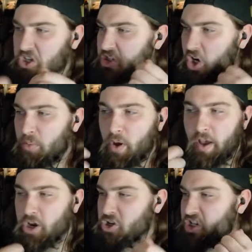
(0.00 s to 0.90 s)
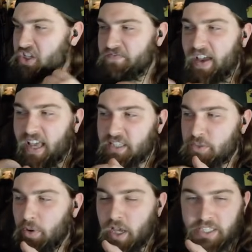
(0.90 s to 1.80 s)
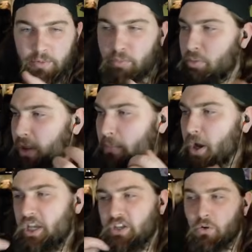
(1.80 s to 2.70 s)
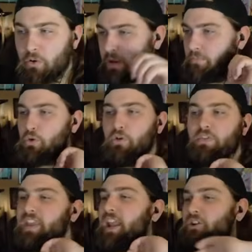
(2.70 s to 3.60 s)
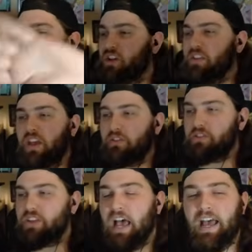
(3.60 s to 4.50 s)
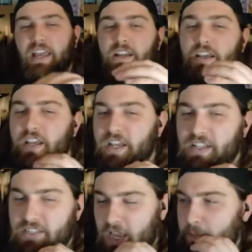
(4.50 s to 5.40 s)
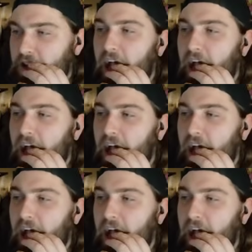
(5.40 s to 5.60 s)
turbo energy as fast as possible, play Monkey Dory, move the energy to the other side type.